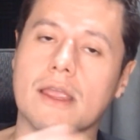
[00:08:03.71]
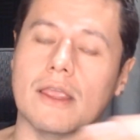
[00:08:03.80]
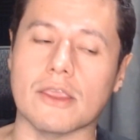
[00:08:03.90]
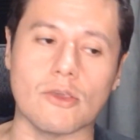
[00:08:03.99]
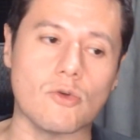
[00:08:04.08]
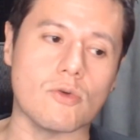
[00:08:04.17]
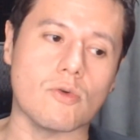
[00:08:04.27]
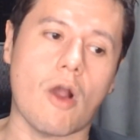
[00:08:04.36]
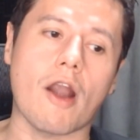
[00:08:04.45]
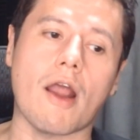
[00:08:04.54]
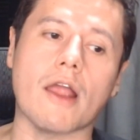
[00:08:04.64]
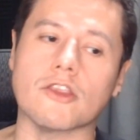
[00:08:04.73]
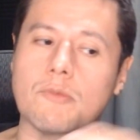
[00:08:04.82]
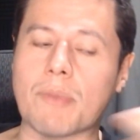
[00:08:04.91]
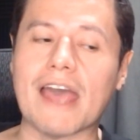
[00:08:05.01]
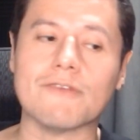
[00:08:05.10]
You are on your
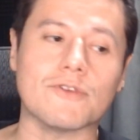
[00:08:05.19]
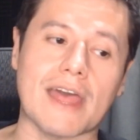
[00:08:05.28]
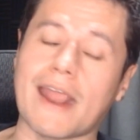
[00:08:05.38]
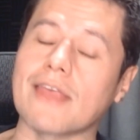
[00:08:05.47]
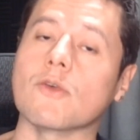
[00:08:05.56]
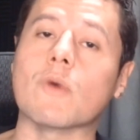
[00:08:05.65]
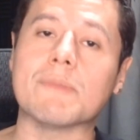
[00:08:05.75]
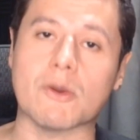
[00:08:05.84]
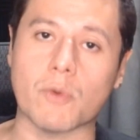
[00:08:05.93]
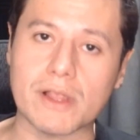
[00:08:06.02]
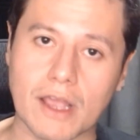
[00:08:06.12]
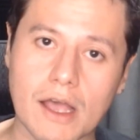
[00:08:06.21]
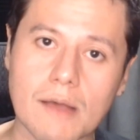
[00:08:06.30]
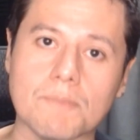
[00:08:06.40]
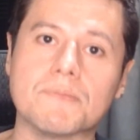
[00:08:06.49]
path for that, and the women will come,